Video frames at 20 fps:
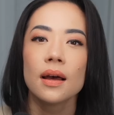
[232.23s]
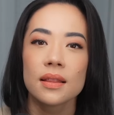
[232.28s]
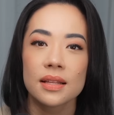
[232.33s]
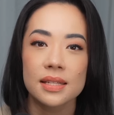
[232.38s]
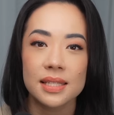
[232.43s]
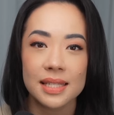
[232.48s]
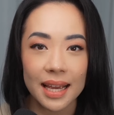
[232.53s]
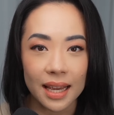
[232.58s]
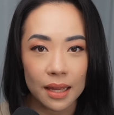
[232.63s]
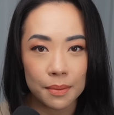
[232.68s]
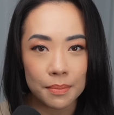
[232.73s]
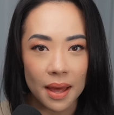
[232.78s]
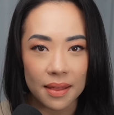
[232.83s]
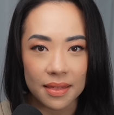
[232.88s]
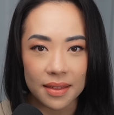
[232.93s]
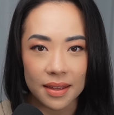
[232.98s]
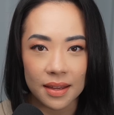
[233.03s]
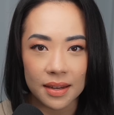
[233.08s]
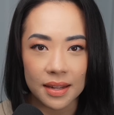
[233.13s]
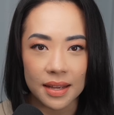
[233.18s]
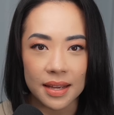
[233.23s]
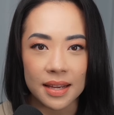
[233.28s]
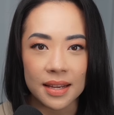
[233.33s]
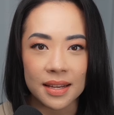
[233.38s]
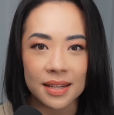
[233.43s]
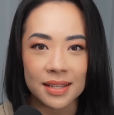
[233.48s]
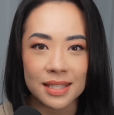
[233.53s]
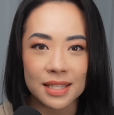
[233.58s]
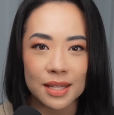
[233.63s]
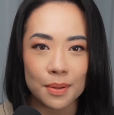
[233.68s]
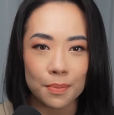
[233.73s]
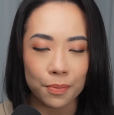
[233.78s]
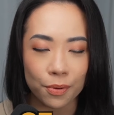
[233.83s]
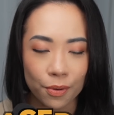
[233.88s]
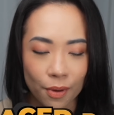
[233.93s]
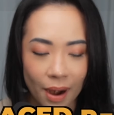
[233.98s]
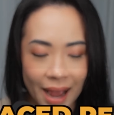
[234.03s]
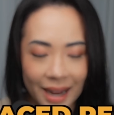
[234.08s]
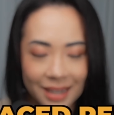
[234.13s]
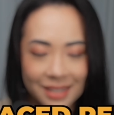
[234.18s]
The second method is
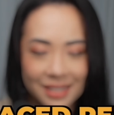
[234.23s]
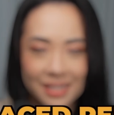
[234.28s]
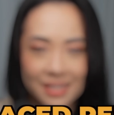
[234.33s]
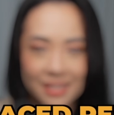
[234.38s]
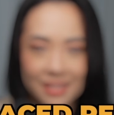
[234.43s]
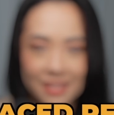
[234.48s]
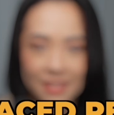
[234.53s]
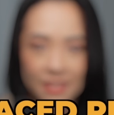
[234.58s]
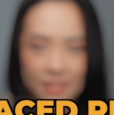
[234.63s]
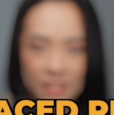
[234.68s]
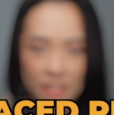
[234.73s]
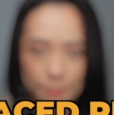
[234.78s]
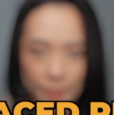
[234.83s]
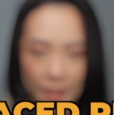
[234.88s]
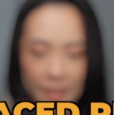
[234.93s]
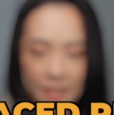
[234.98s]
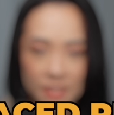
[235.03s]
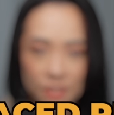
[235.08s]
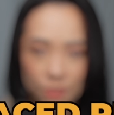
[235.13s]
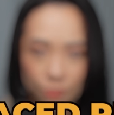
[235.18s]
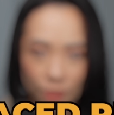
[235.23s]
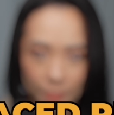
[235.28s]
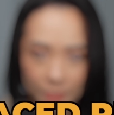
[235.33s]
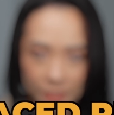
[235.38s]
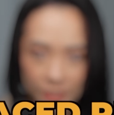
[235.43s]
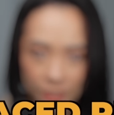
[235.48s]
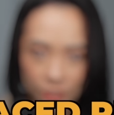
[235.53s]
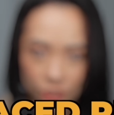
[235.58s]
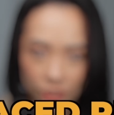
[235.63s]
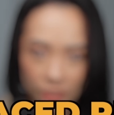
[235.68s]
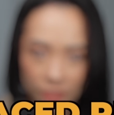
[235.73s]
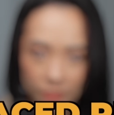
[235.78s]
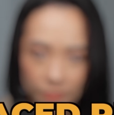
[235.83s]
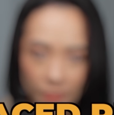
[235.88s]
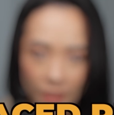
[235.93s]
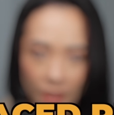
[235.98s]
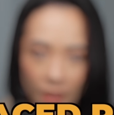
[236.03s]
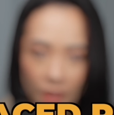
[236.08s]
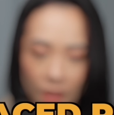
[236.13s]
practice spaced repetition.